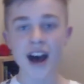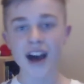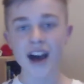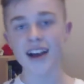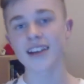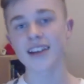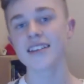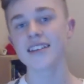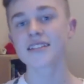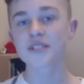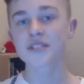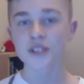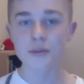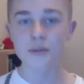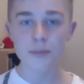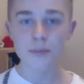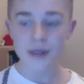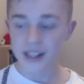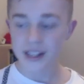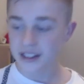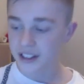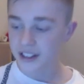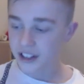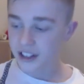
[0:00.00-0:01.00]
that is going to
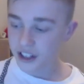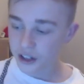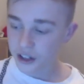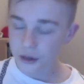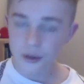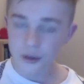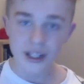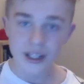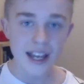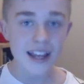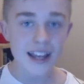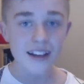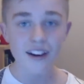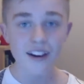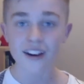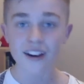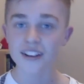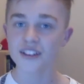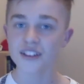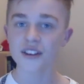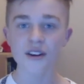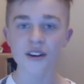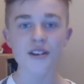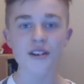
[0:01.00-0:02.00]
be the Q&A.
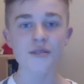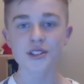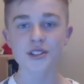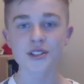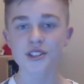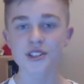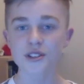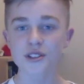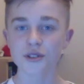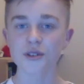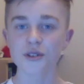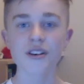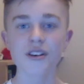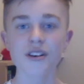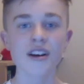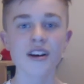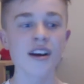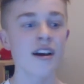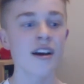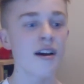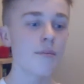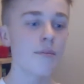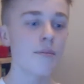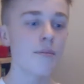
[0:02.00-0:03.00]
I know it was short,
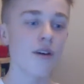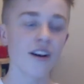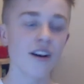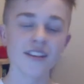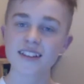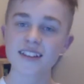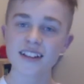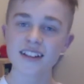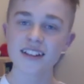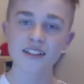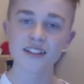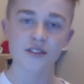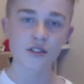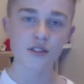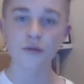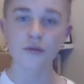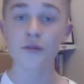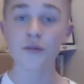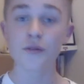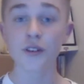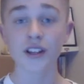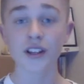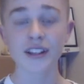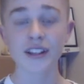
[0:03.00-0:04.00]
but I didn't do a
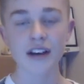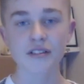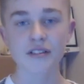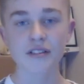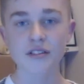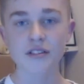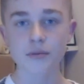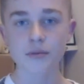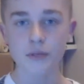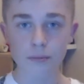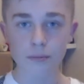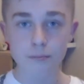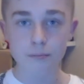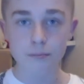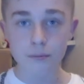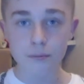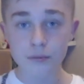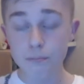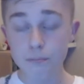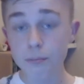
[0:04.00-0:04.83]
full announcement.